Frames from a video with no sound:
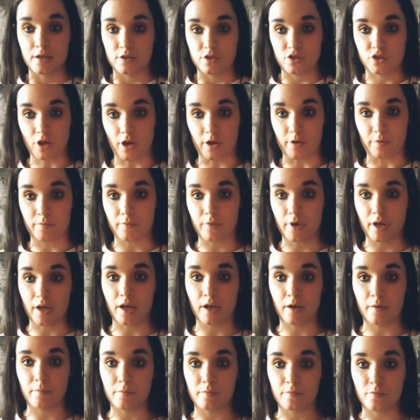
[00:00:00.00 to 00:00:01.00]
So
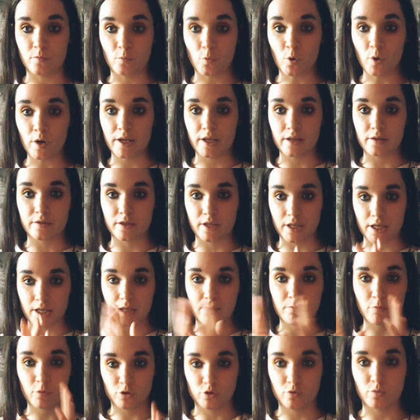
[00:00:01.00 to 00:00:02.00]
what
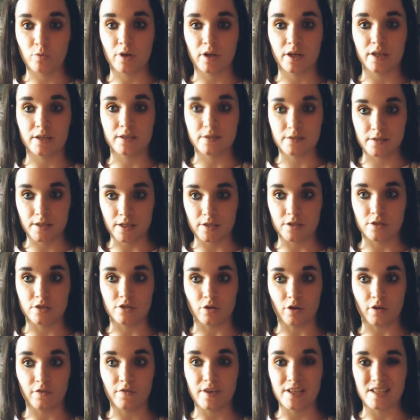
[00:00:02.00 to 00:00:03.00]
the module 1
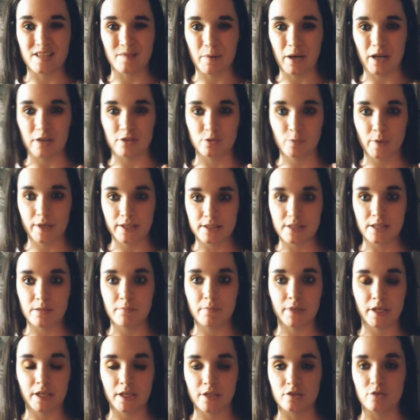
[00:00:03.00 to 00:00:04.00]
consists of is about
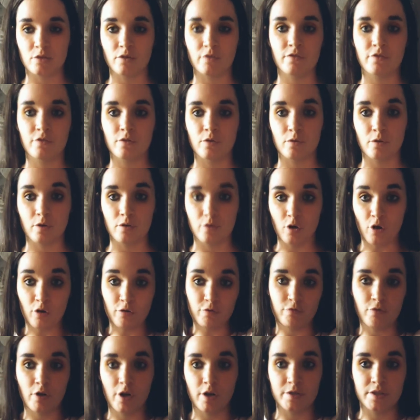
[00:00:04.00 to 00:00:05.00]
20 minutes of
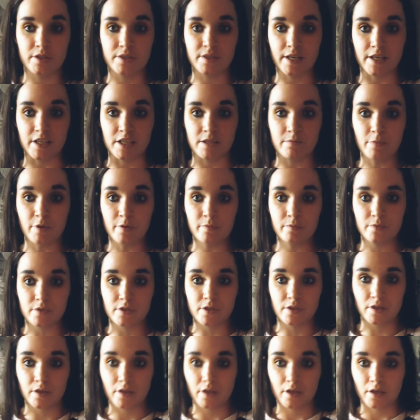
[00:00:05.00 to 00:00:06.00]
off-road
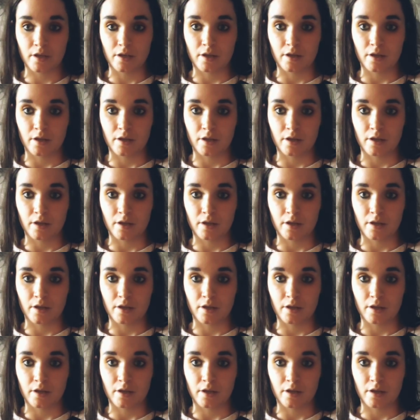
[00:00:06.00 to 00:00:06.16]
assessment.